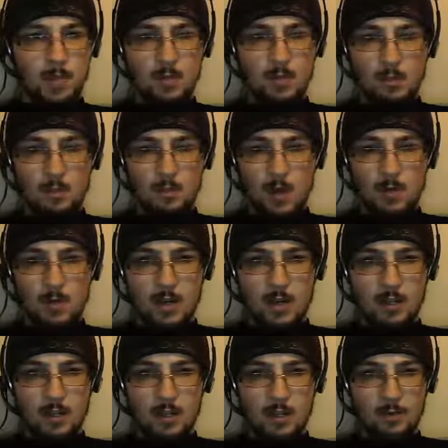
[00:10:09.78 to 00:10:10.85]
just the broad
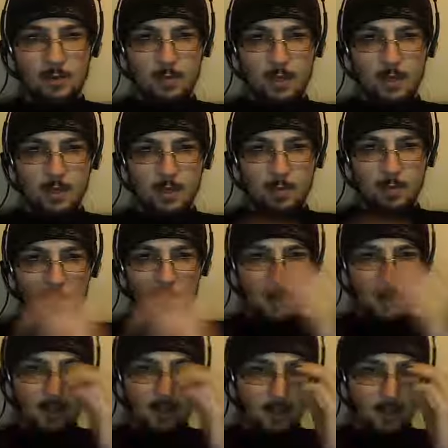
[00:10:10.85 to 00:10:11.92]
range of human
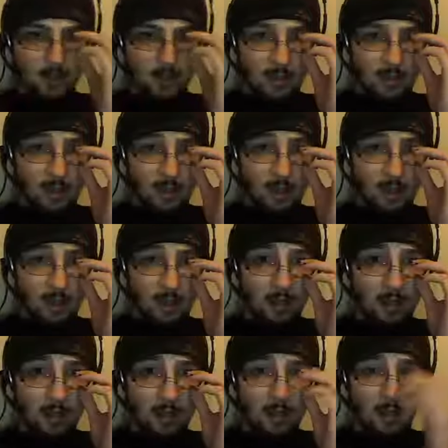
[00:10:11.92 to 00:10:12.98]
experience
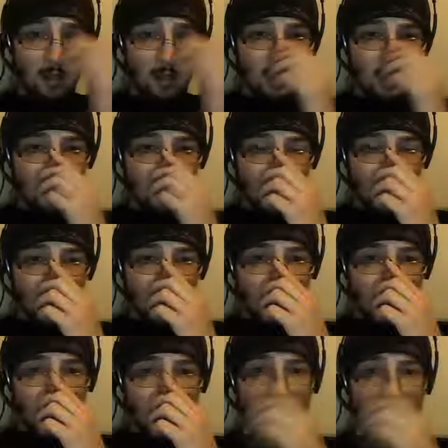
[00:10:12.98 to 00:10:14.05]
and
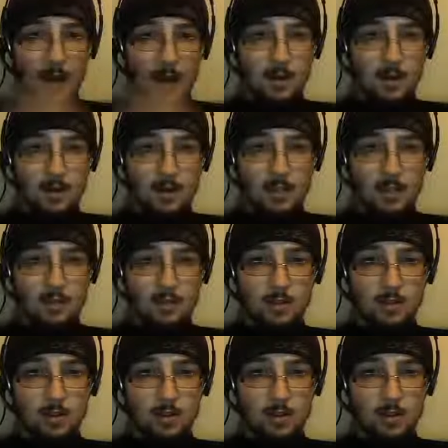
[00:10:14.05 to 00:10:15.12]
the background to
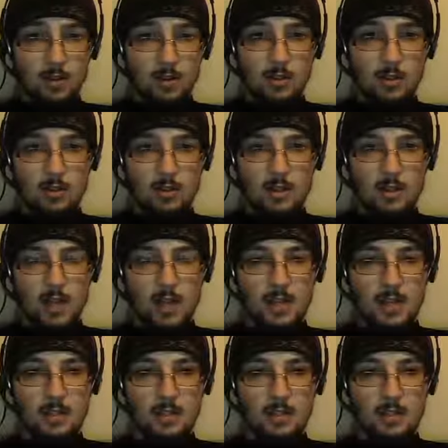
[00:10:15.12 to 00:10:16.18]
different cultures and
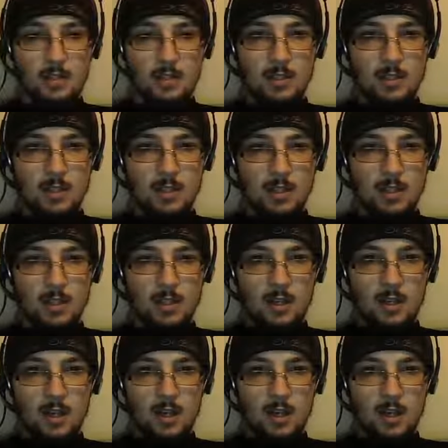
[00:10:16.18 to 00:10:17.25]
nations.
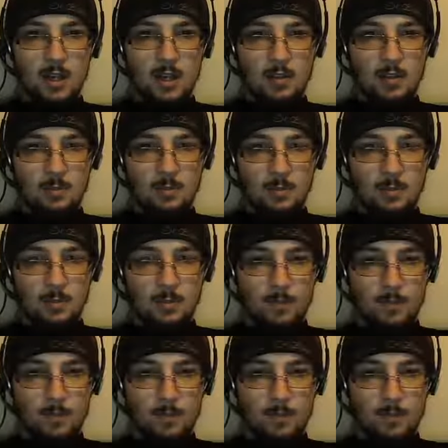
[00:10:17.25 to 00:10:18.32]

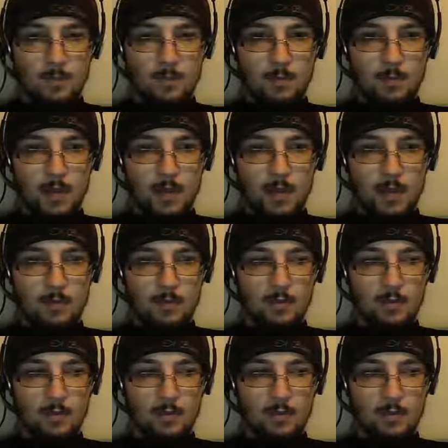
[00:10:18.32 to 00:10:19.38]
But
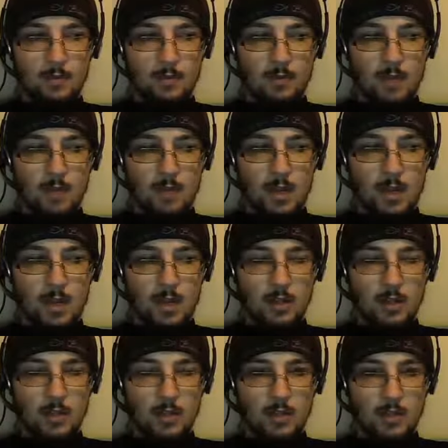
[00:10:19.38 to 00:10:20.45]
he
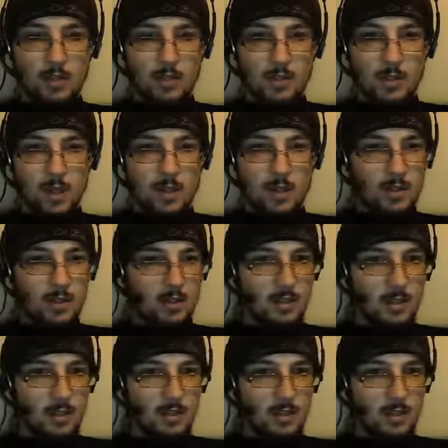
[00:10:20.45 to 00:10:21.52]
ignores a lot of
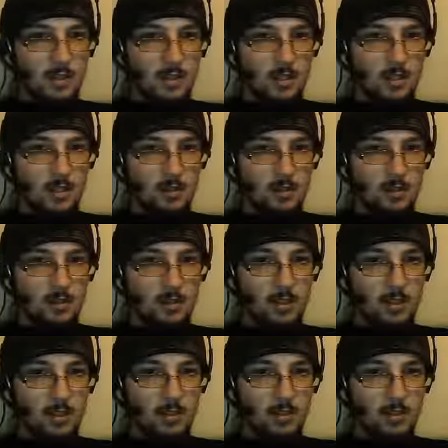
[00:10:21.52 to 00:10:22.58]
these nations'
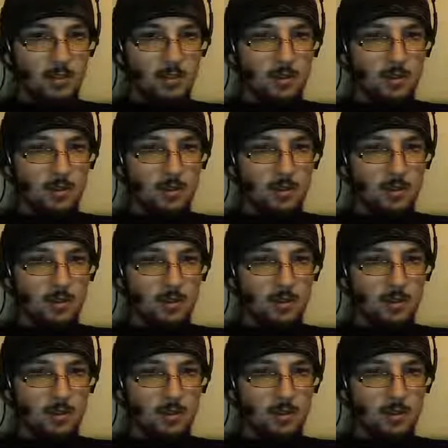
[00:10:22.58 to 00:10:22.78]
history.